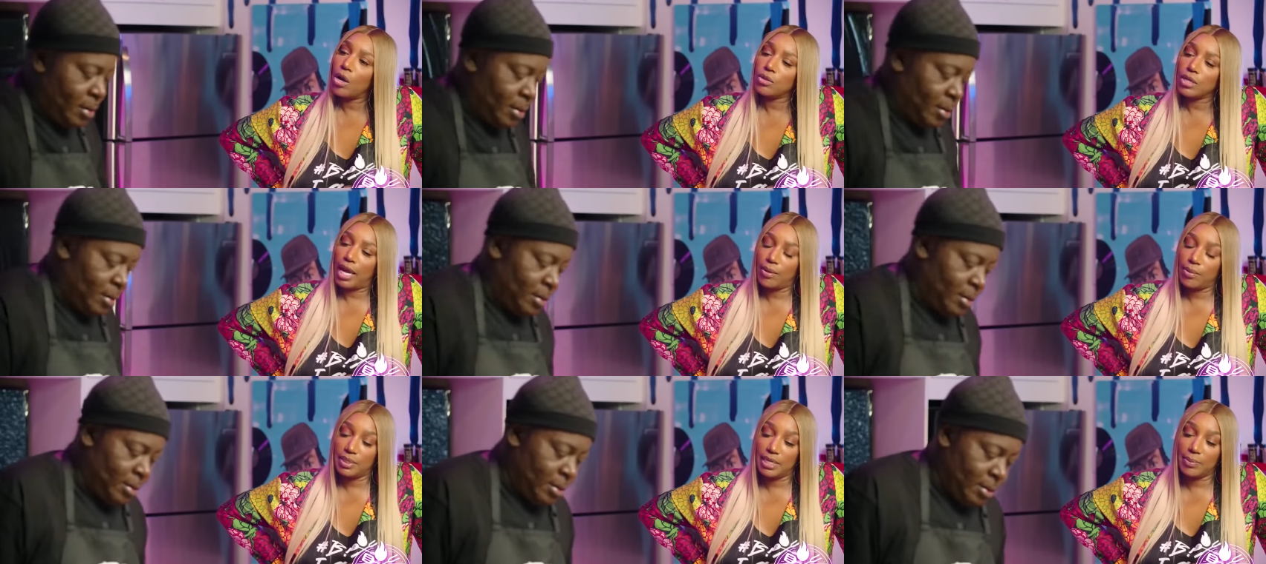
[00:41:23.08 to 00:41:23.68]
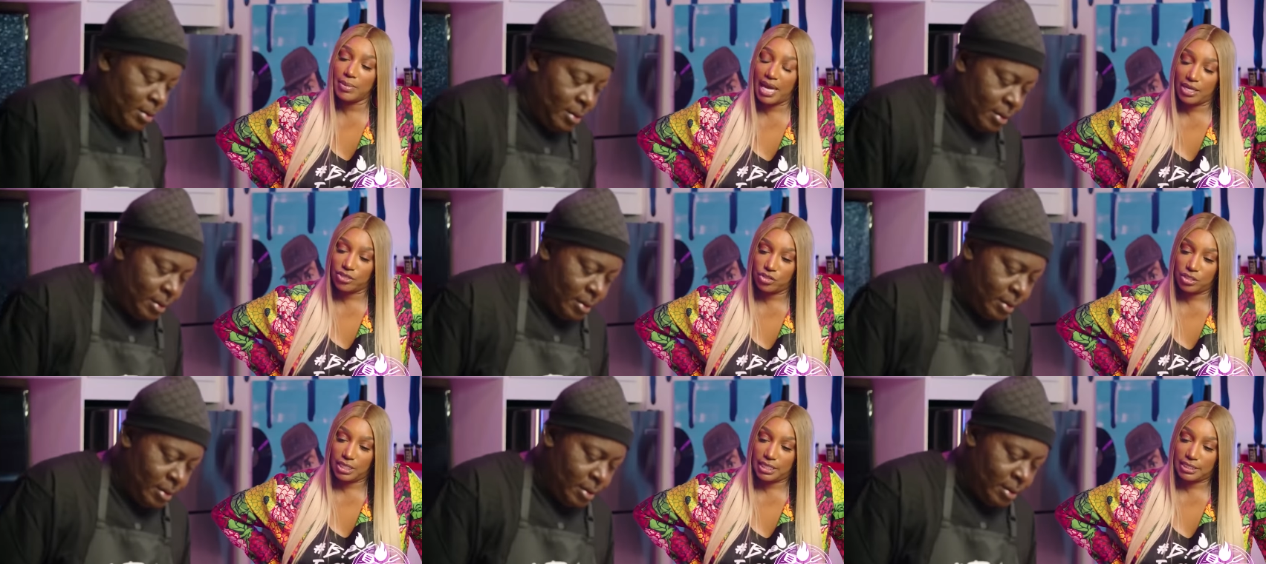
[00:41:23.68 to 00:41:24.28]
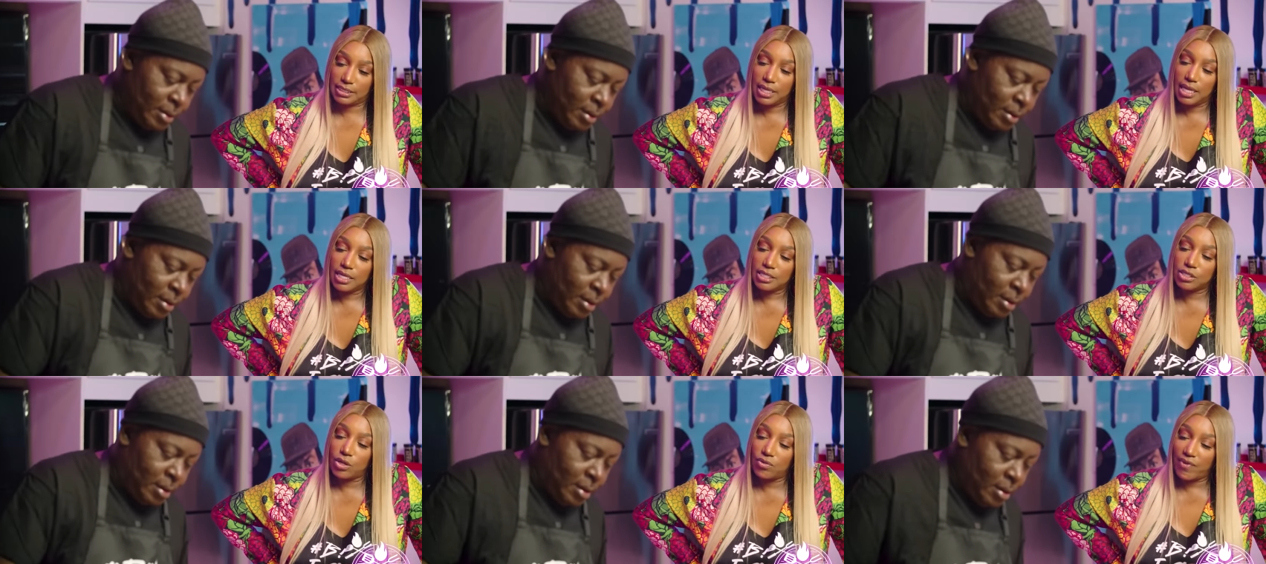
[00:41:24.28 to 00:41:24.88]
Speaker 1: Okay, well, let me ask you this.
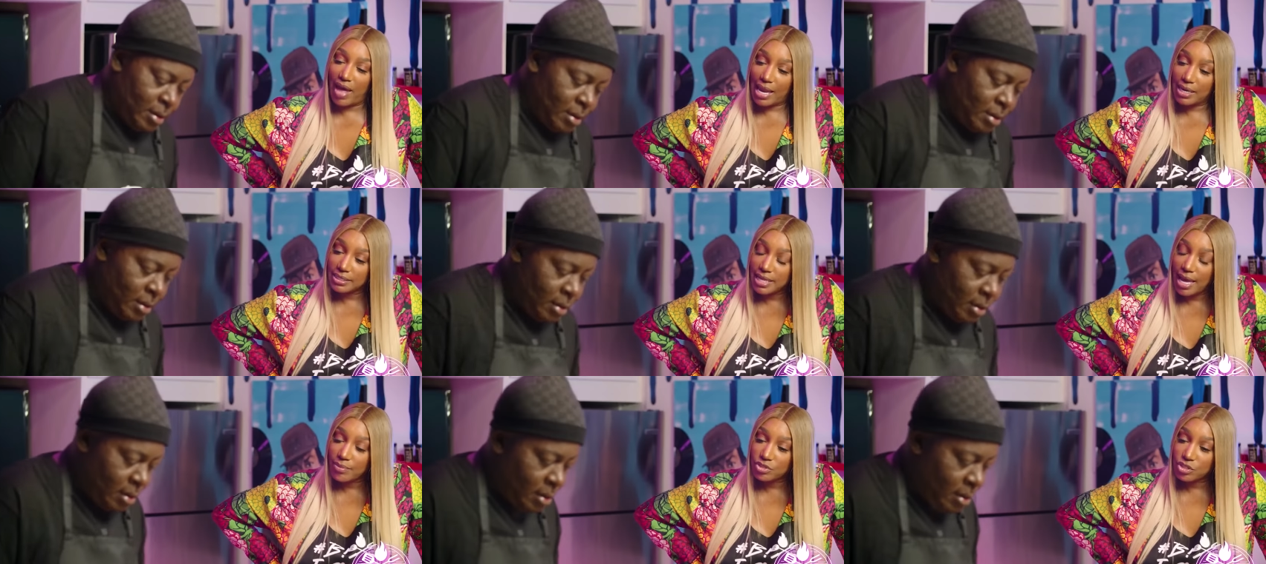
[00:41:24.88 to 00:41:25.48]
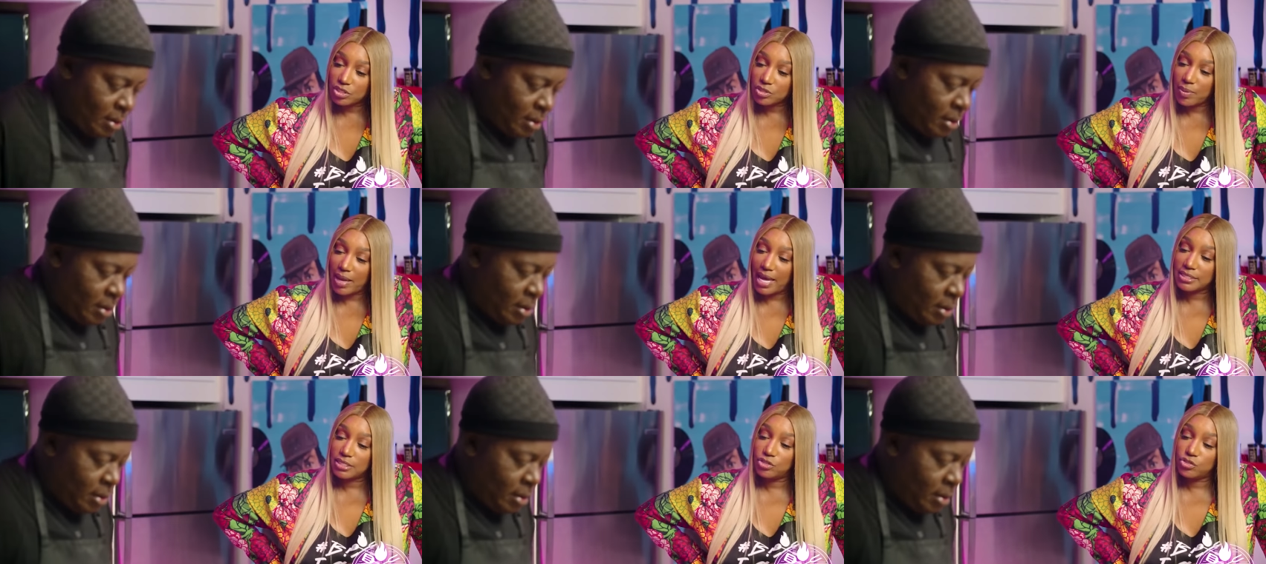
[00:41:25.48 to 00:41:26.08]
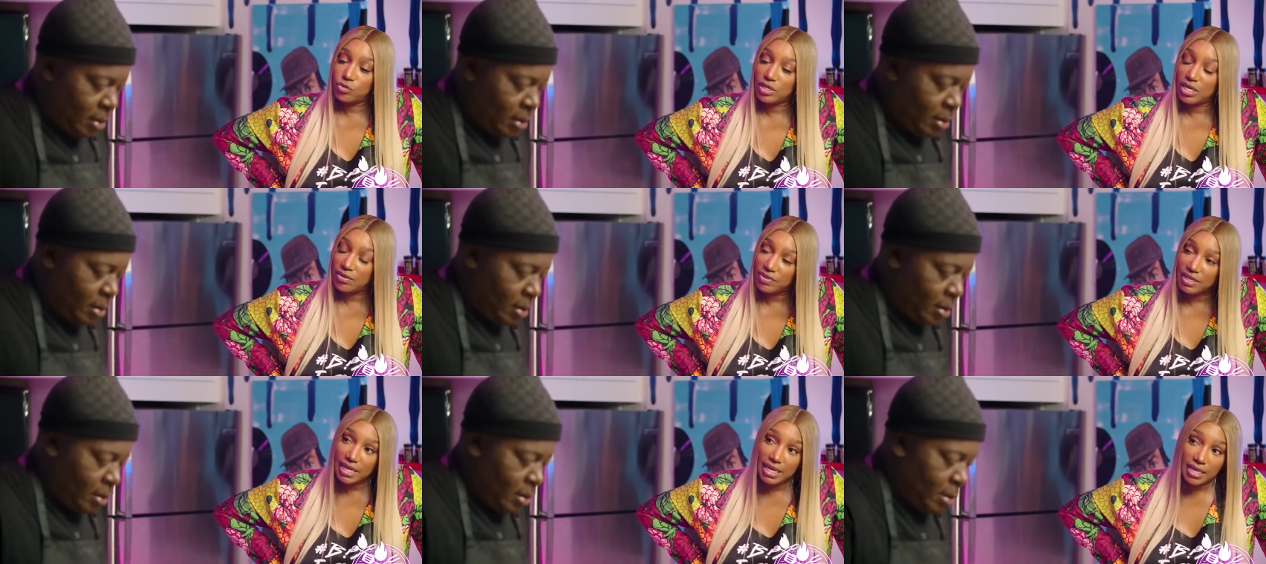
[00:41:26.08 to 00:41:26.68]
Uh, so uh-huh. Valentine's just passed. Did you
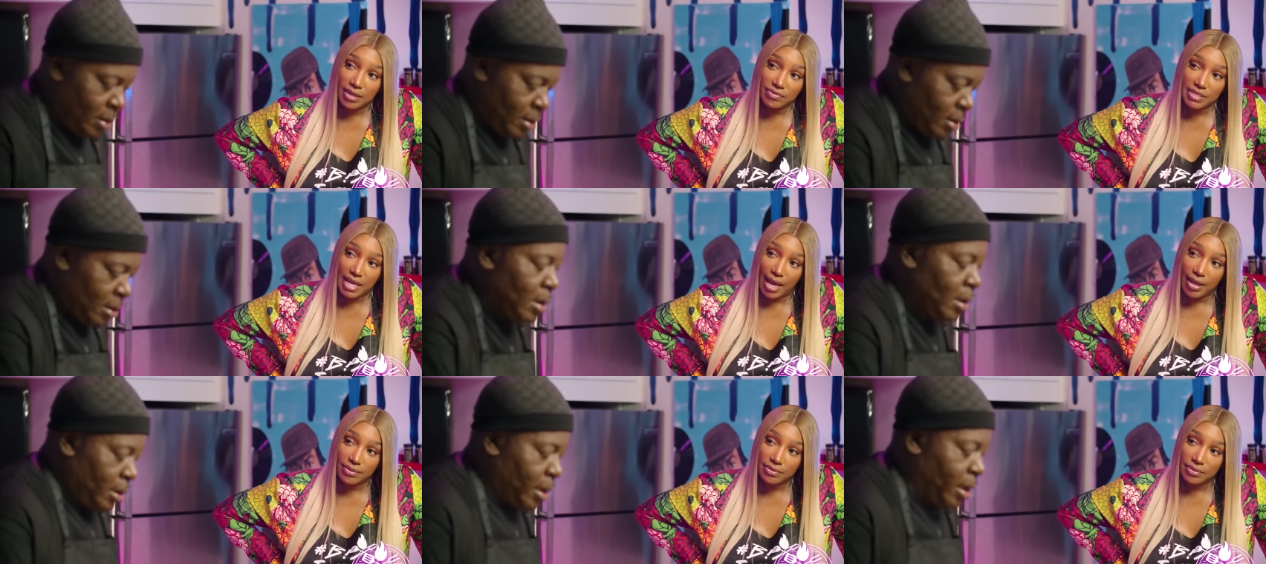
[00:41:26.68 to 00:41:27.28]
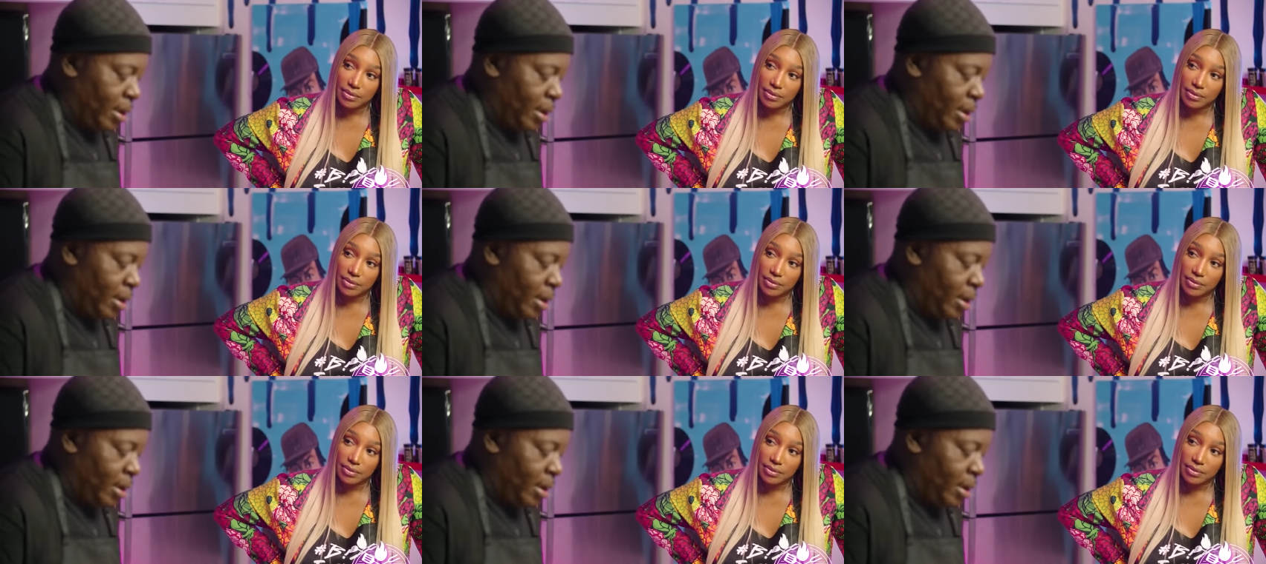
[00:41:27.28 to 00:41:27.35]
give any gifts out?